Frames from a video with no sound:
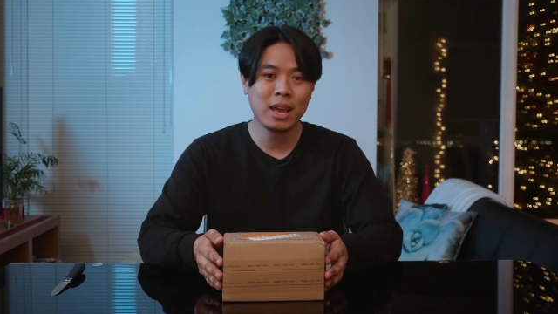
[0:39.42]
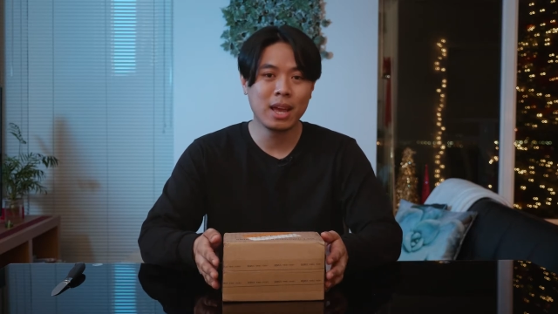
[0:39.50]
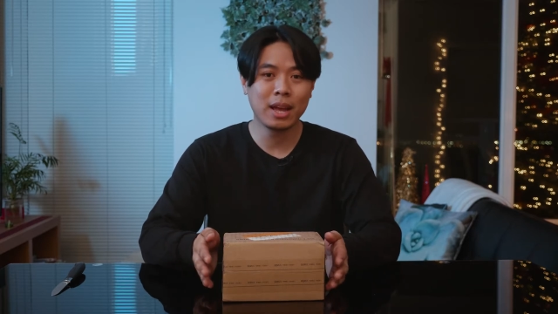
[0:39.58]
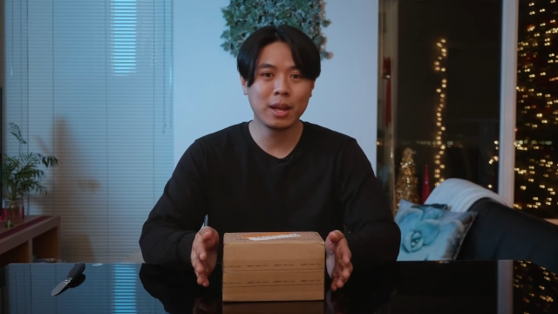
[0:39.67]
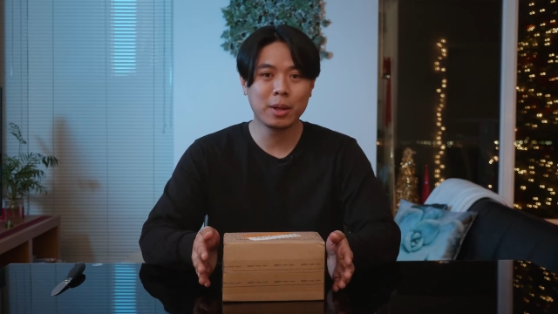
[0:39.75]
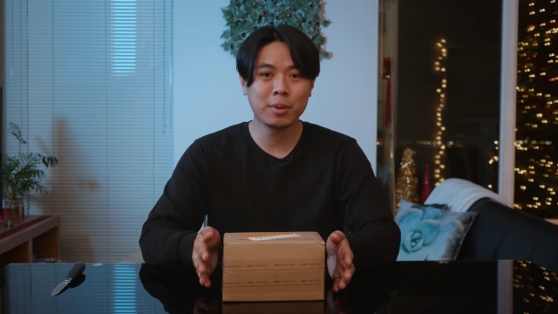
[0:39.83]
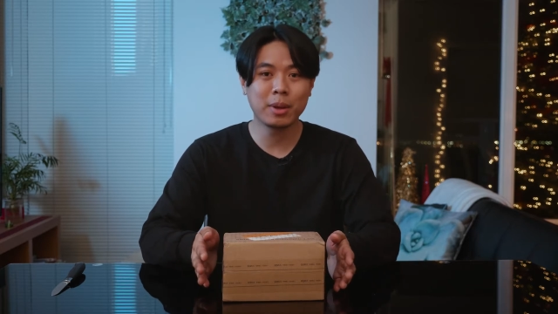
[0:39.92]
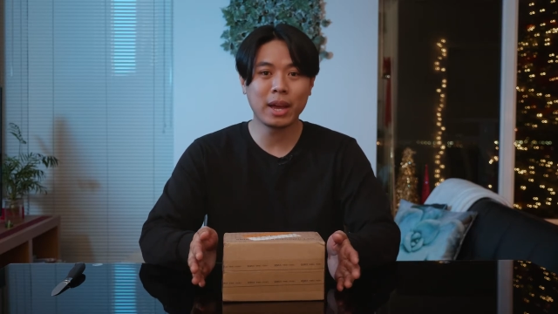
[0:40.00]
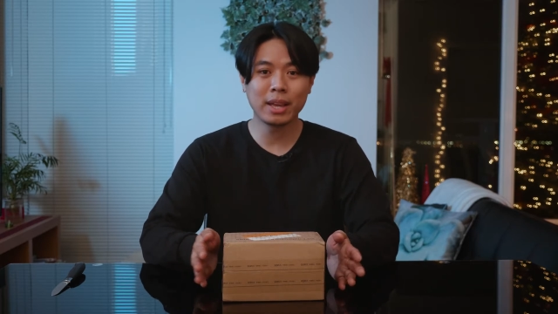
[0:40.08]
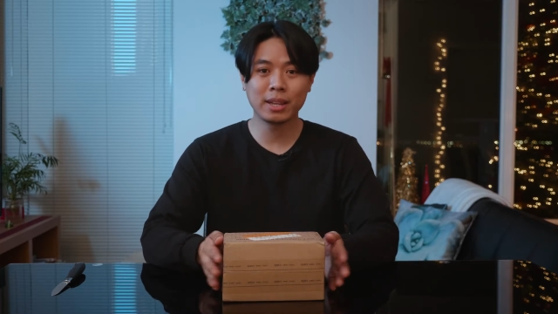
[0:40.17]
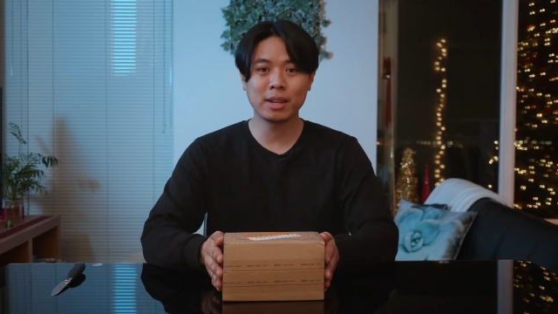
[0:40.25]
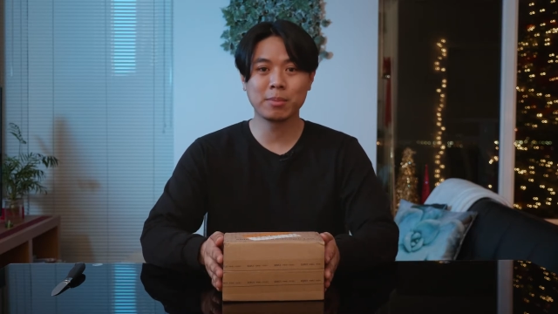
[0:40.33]
I
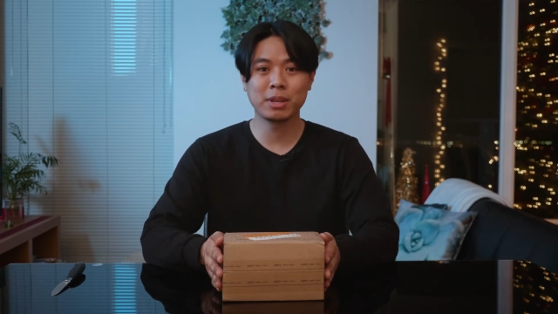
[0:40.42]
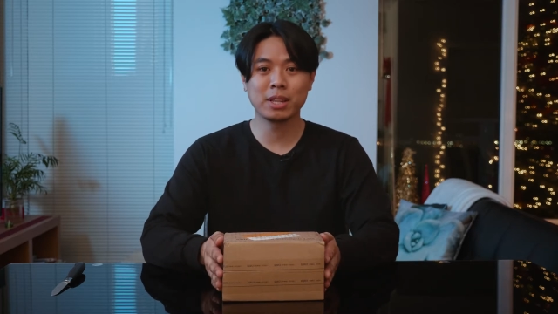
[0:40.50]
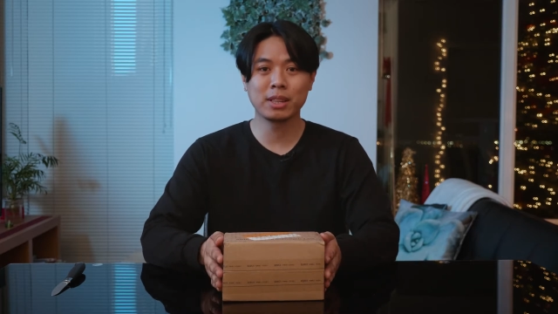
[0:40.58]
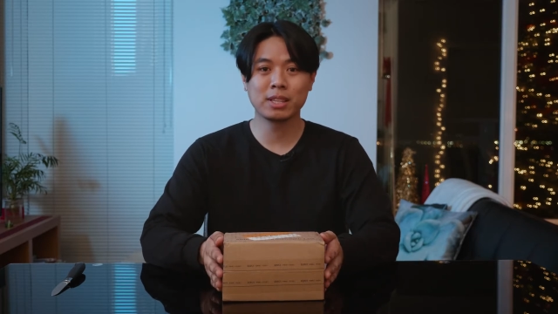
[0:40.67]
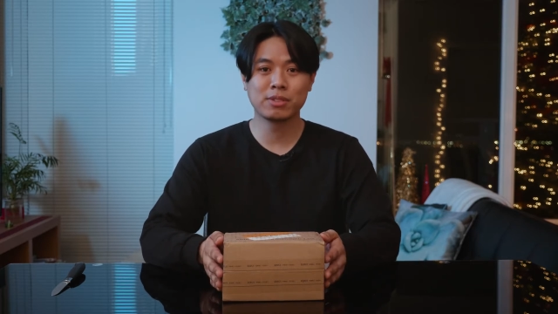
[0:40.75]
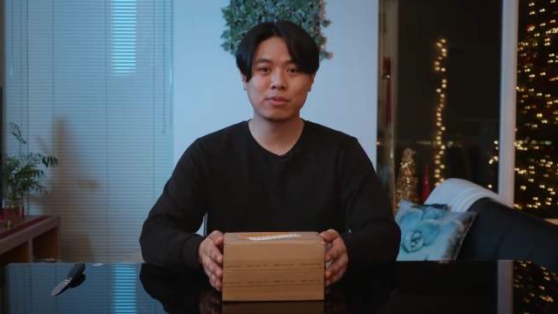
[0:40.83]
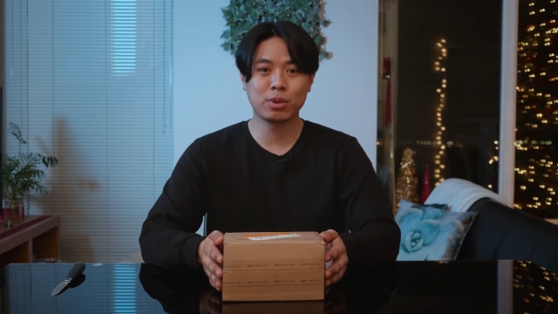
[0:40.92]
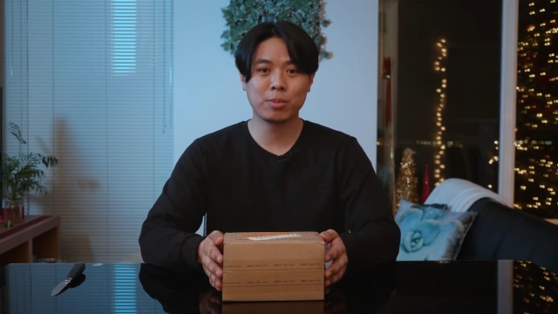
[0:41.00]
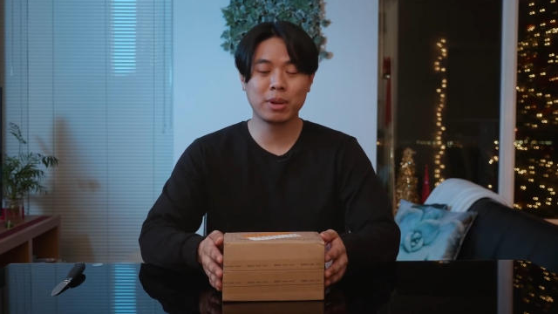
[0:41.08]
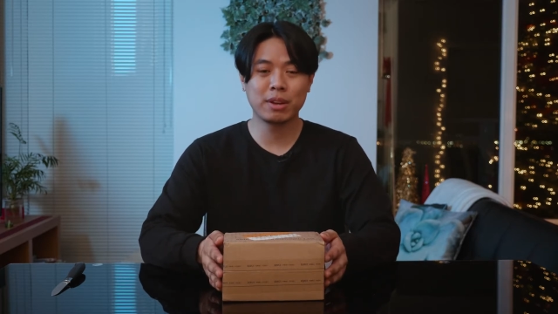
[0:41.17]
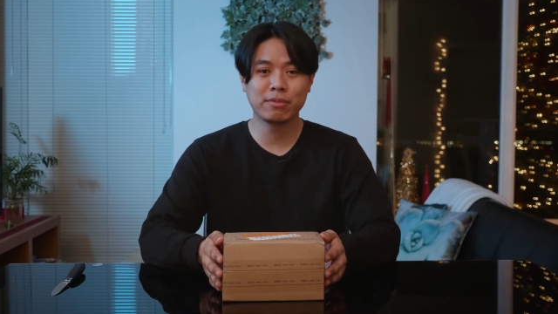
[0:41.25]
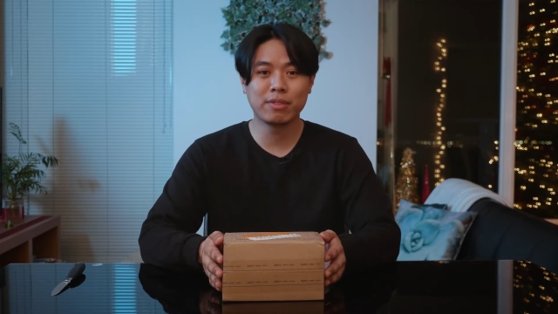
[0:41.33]
ended up getting this for
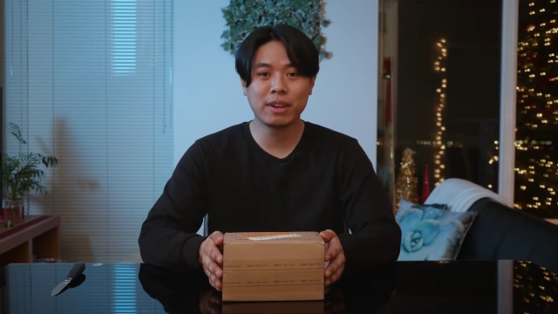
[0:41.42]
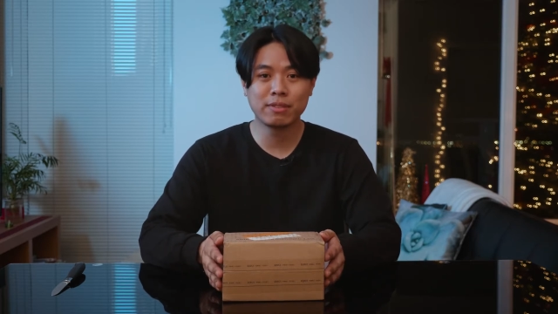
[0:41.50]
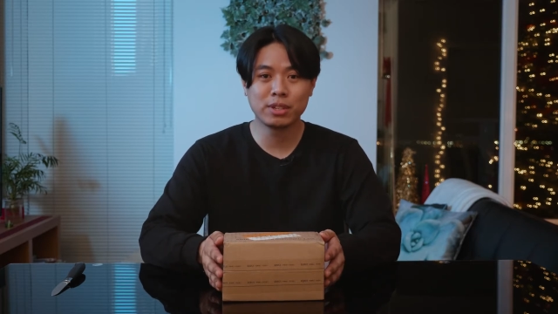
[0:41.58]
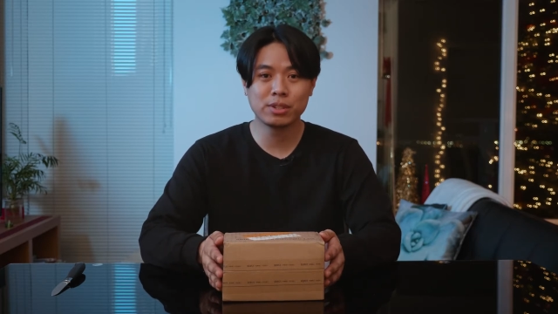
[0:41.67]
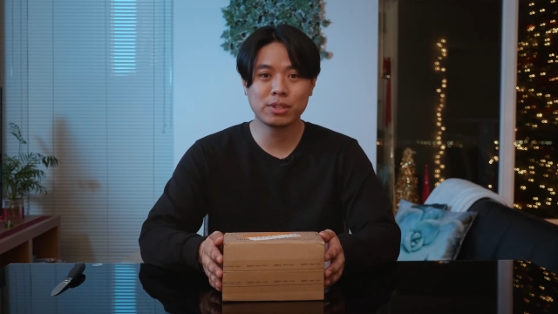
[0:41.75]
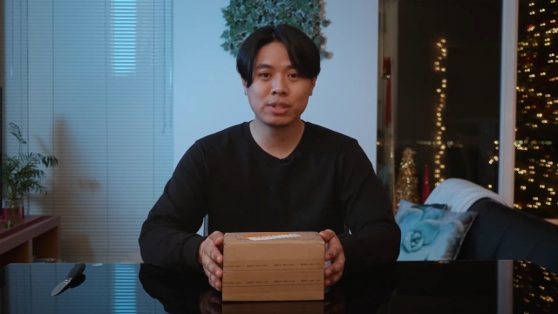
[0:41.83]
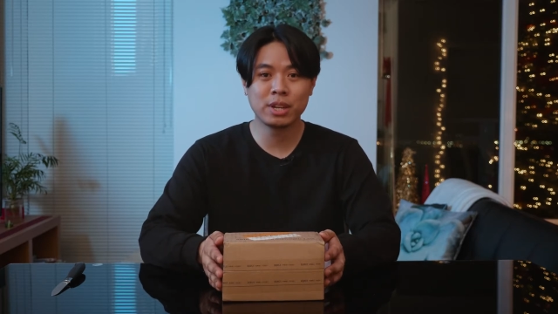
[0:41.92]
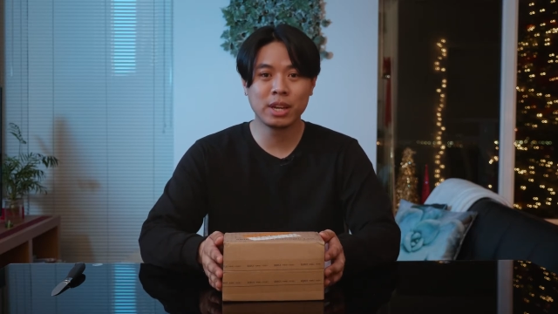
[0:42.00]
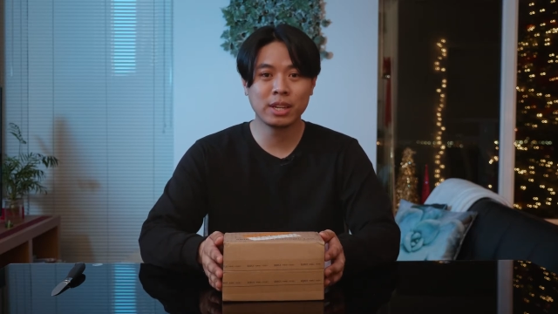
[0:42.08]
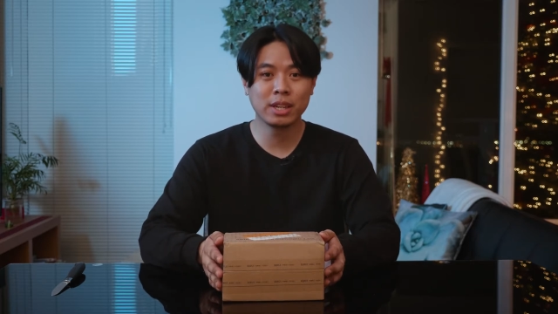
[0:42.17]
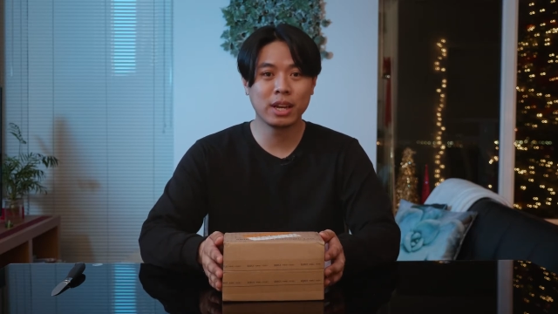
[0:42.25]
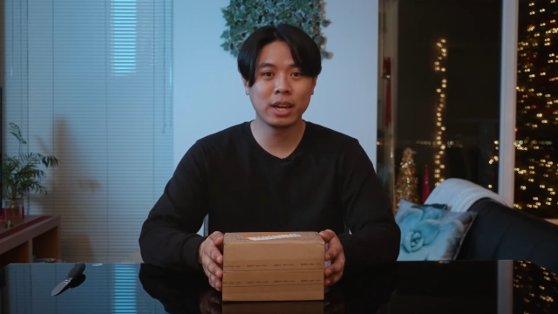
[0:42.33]
about
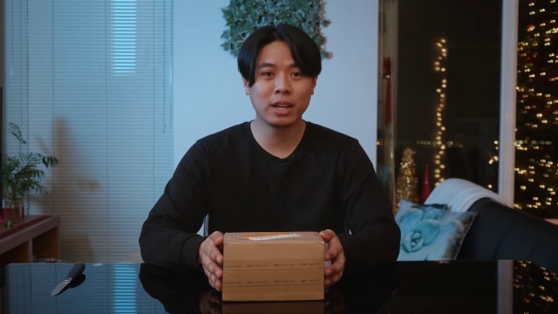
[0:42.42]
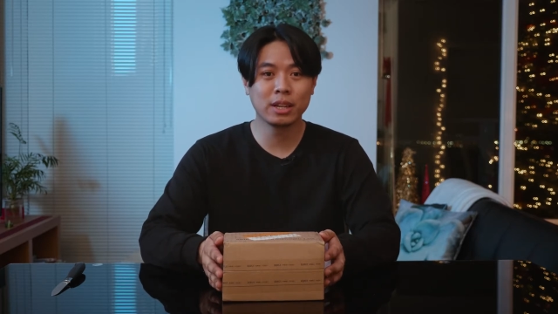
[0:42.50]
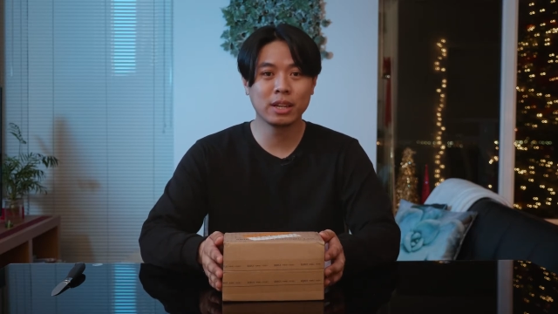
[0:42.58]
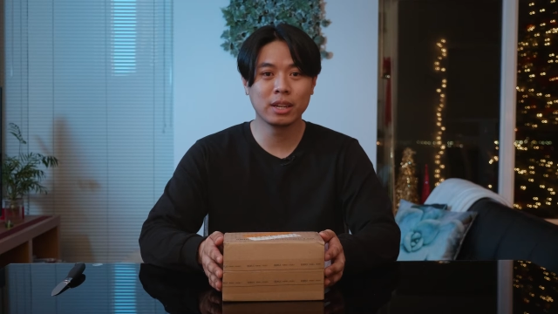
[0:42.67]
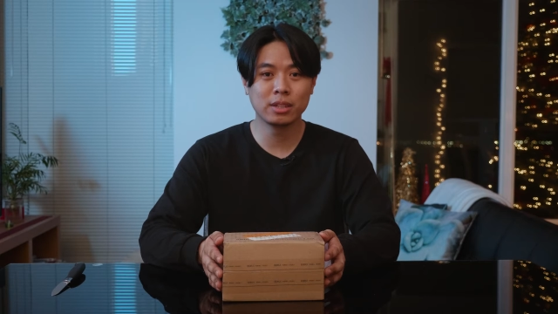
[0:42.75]
$599